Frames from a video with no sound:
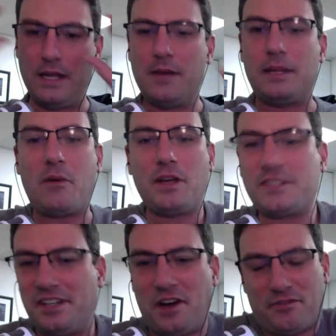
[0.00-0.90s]
But that
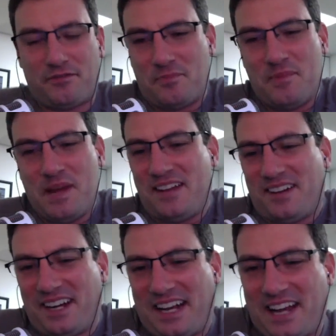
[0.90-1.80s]
wasn't enough for me,
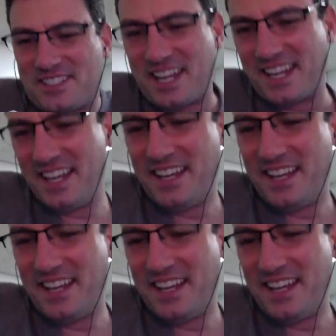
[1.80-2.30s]
right? I was like,